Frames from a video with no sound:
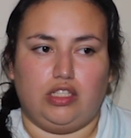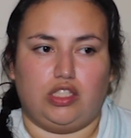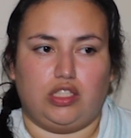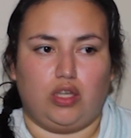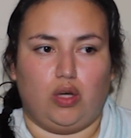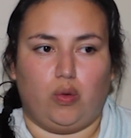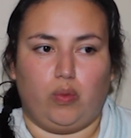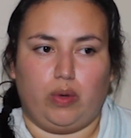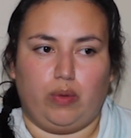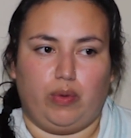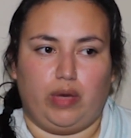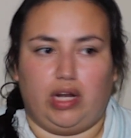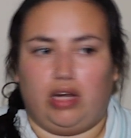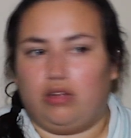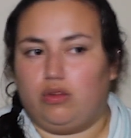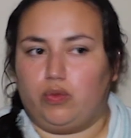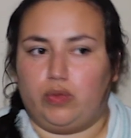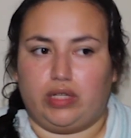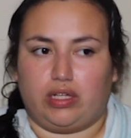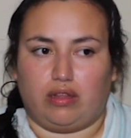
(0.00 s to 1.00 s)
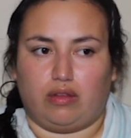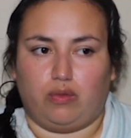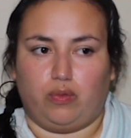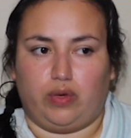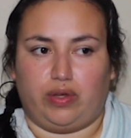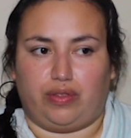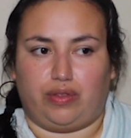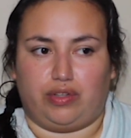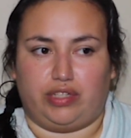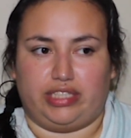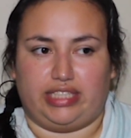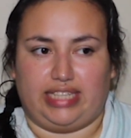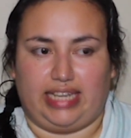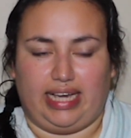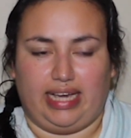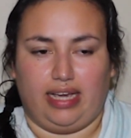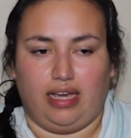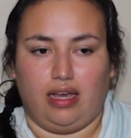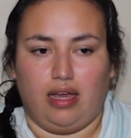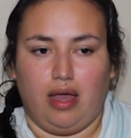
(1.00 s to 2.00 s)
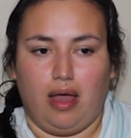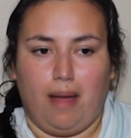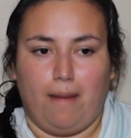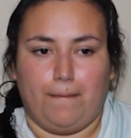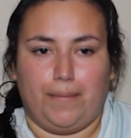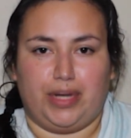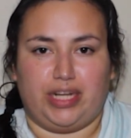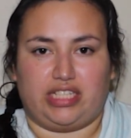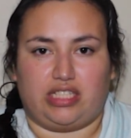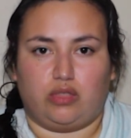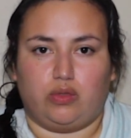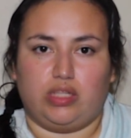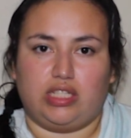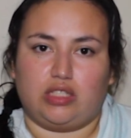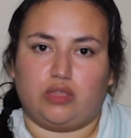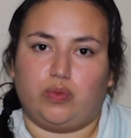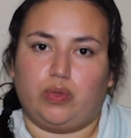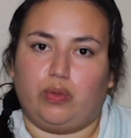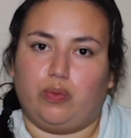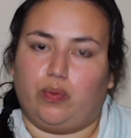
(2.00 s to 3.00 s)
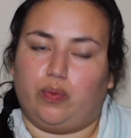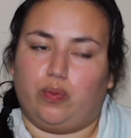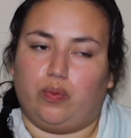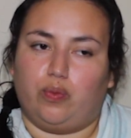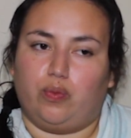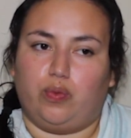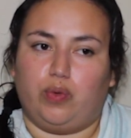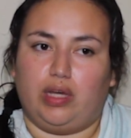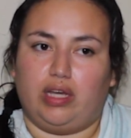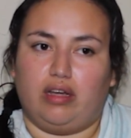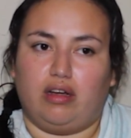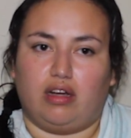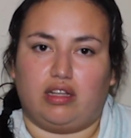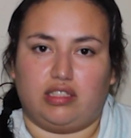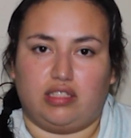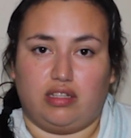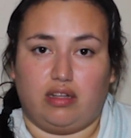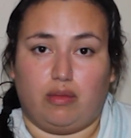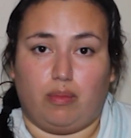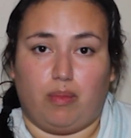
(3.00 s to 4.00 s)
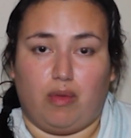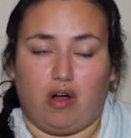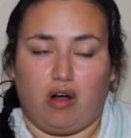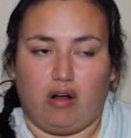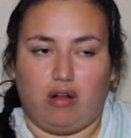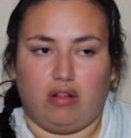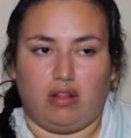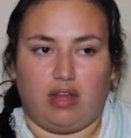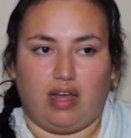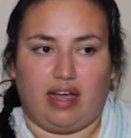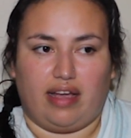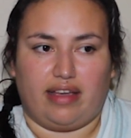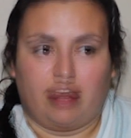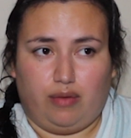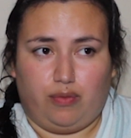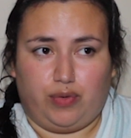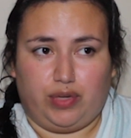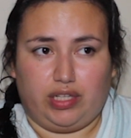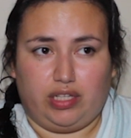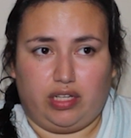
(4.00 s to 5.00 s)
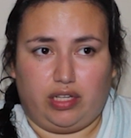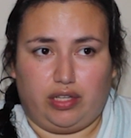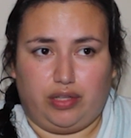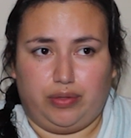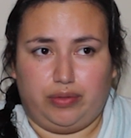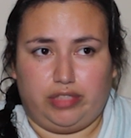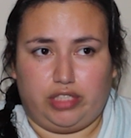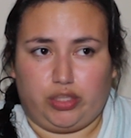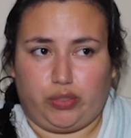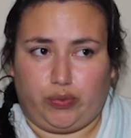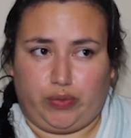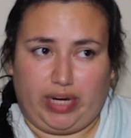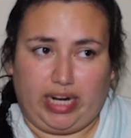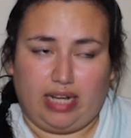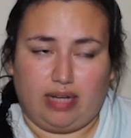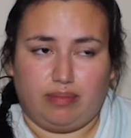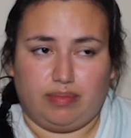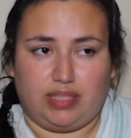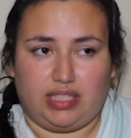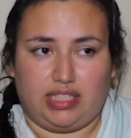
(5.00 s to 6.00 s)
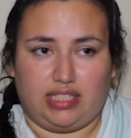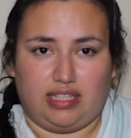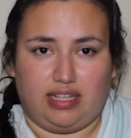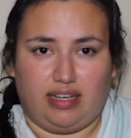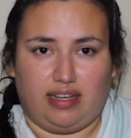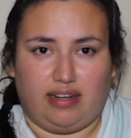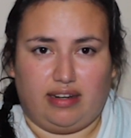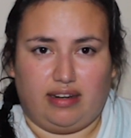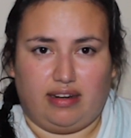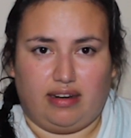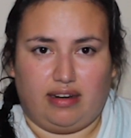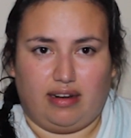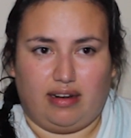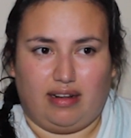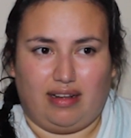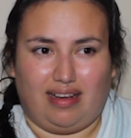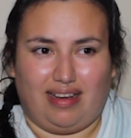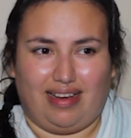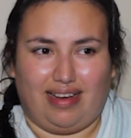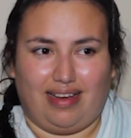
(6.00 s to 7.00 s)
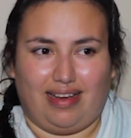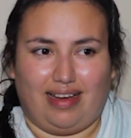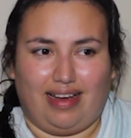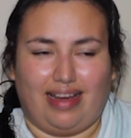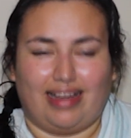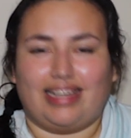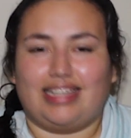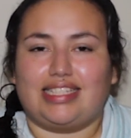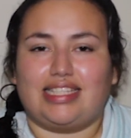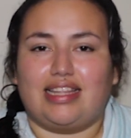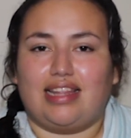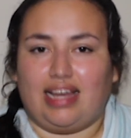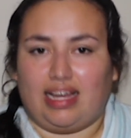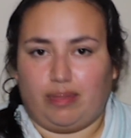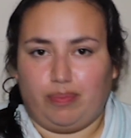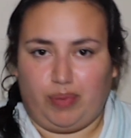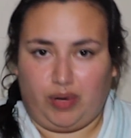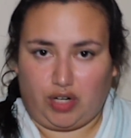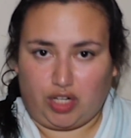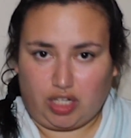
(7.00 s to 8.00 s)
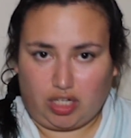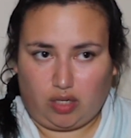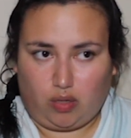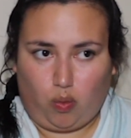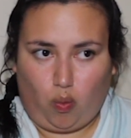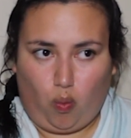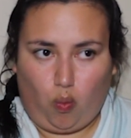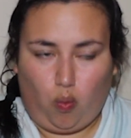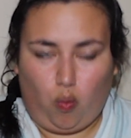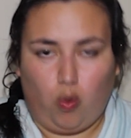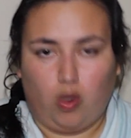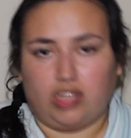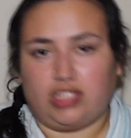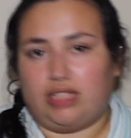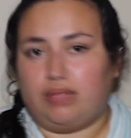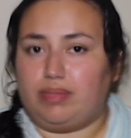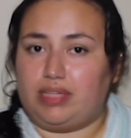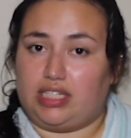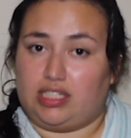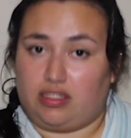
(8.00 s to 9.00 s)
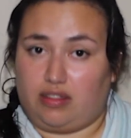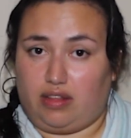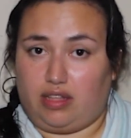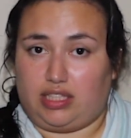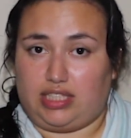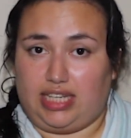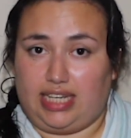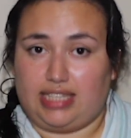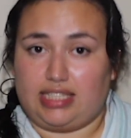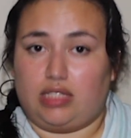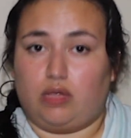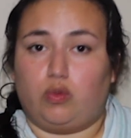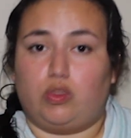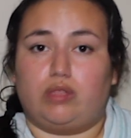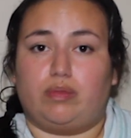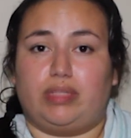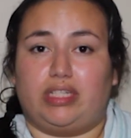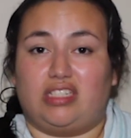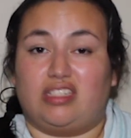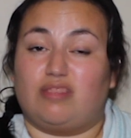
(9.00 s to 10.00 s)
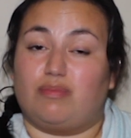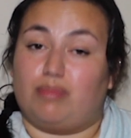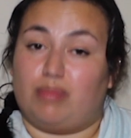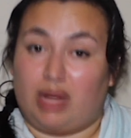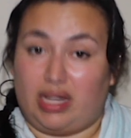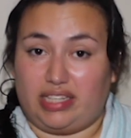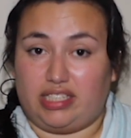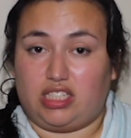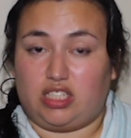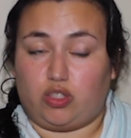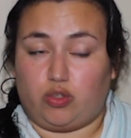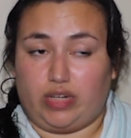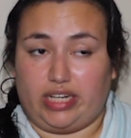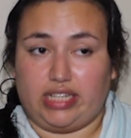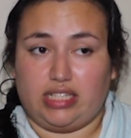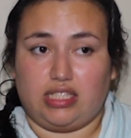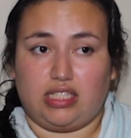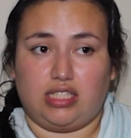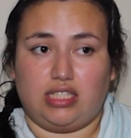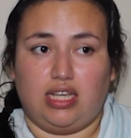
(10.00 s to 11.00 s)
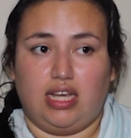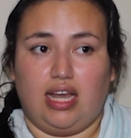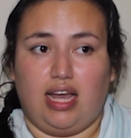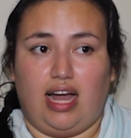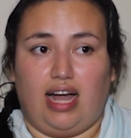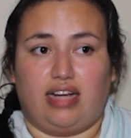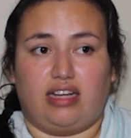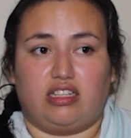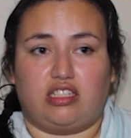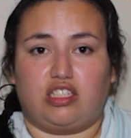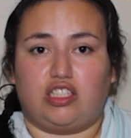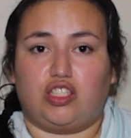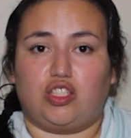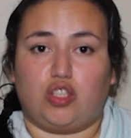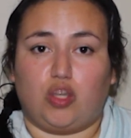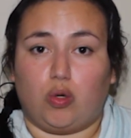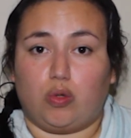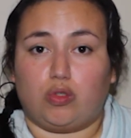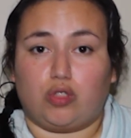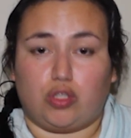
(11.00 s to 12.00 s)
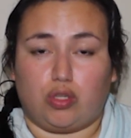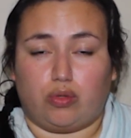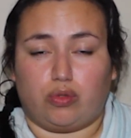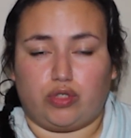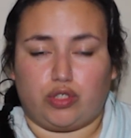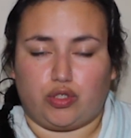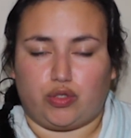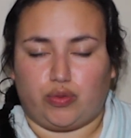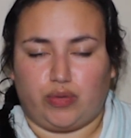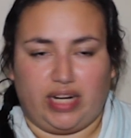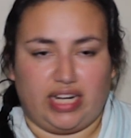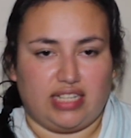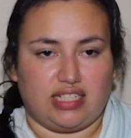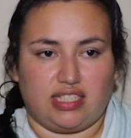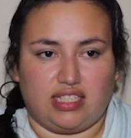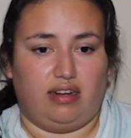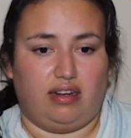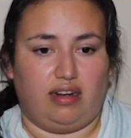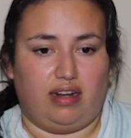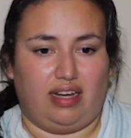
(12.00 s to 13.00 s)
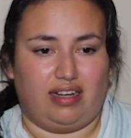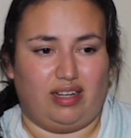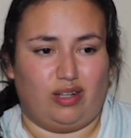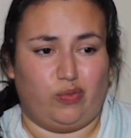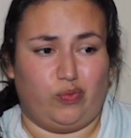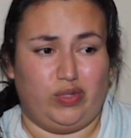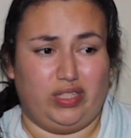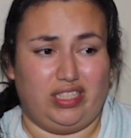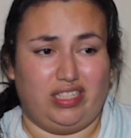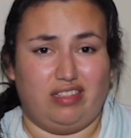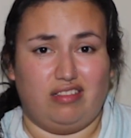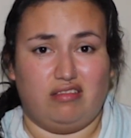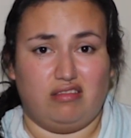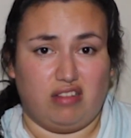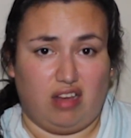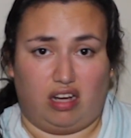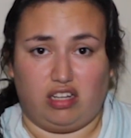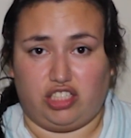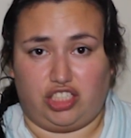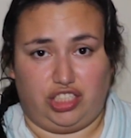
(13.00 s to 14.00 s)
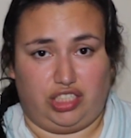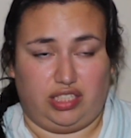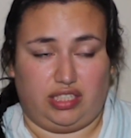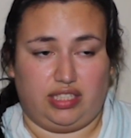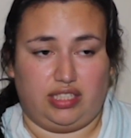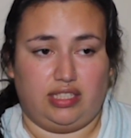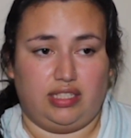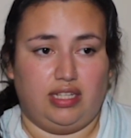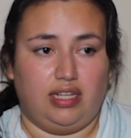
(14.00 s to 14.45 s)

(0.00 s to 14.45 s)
So we went on with our day, but as soon as we got to the mall, I had really huge cramps, and I guess that part wasn't because of the test, it was because of my stress. I got so stressed, and I got really nauseous.